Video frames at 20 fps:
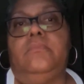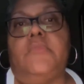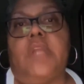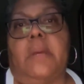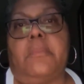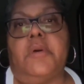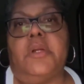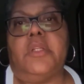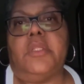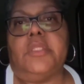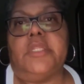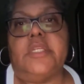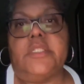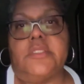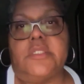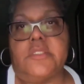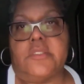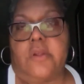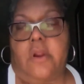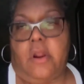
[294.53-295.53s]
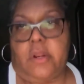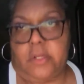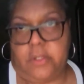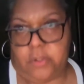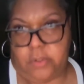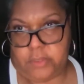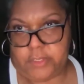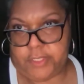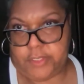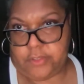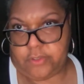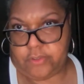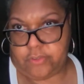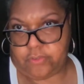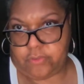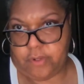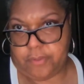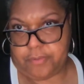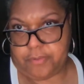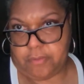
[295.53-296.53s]
I'm going to link this article in the
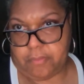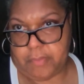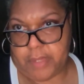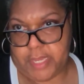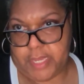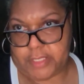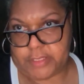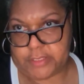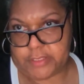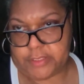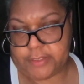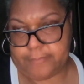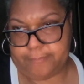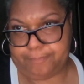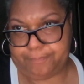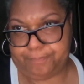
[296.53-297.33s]
description box.